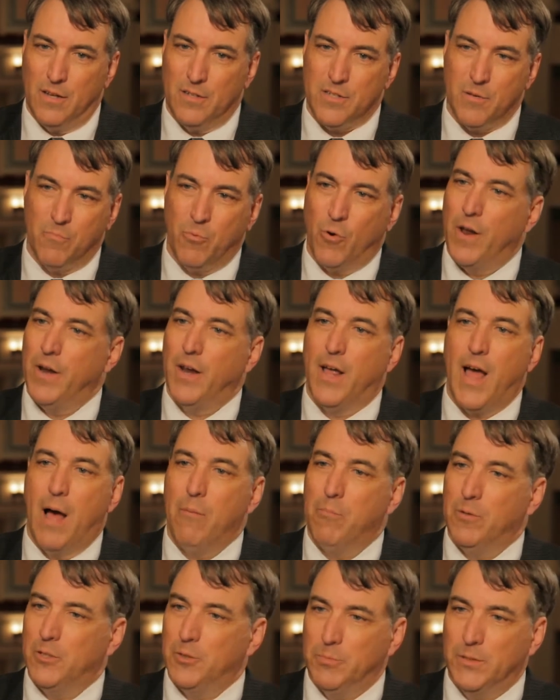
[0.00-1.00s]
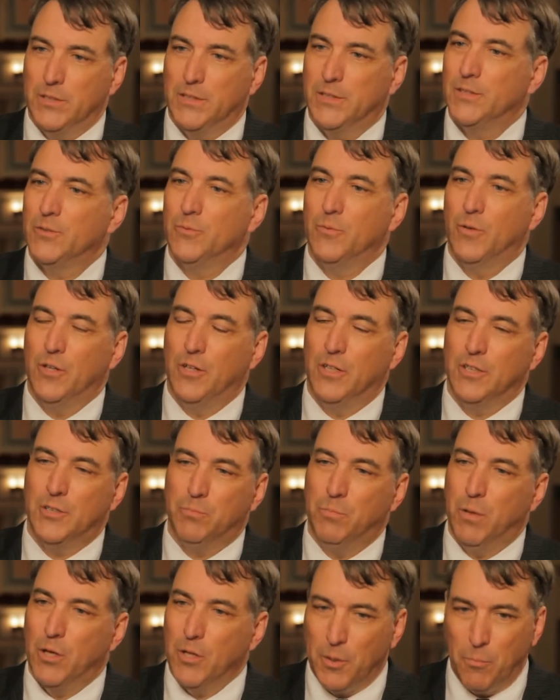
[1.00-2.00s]
some great accomplishments, whether it's
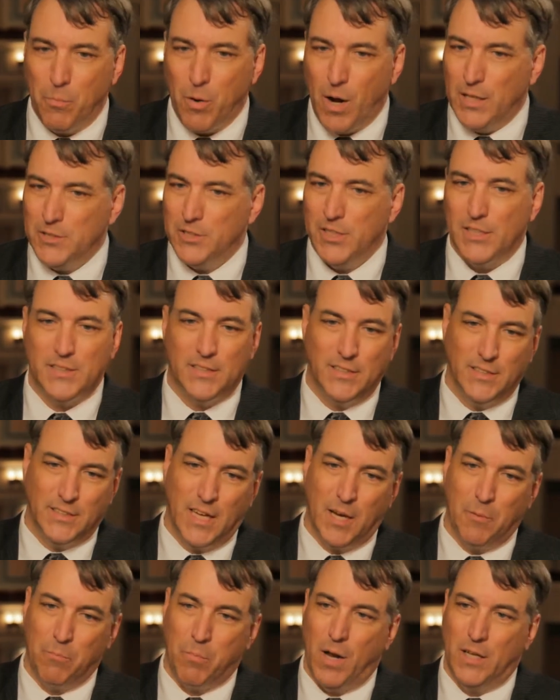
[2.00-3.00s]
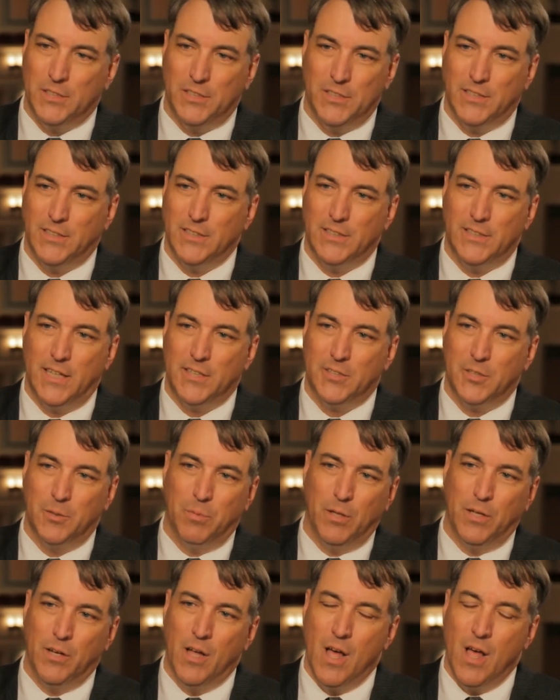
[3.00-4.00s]
building projects, design projects, etc.
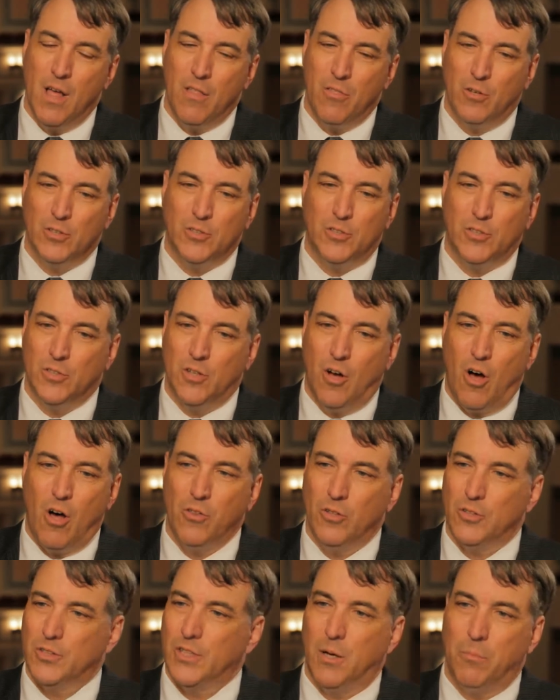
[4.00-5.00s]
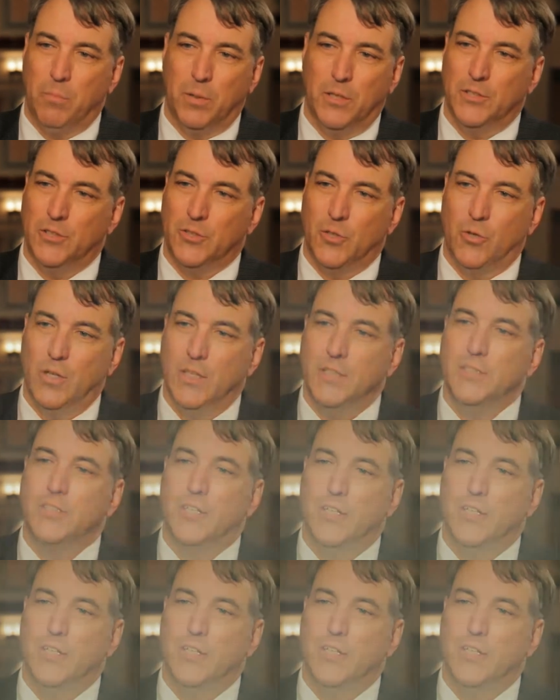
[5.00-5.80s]
But all those companies are only as